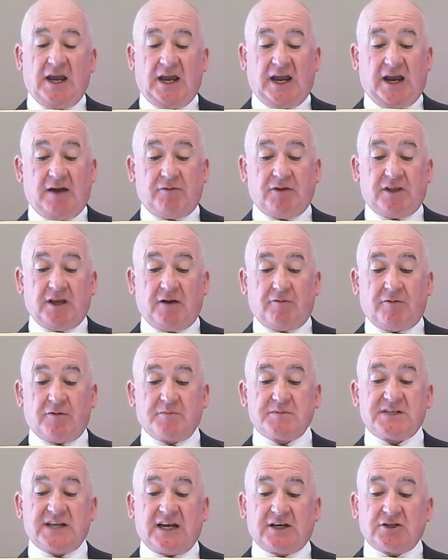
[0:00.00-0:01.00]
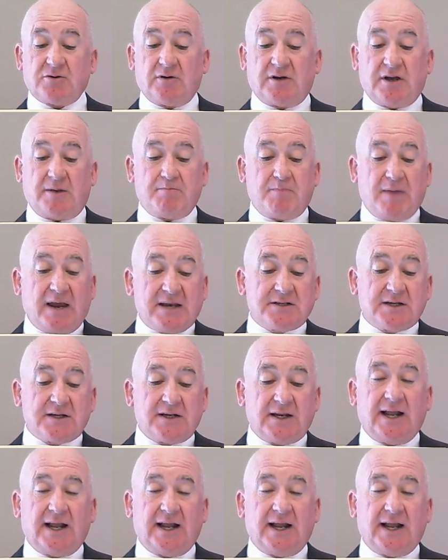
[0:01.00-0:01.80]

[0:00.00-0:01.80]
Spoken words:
everything from sexual and mental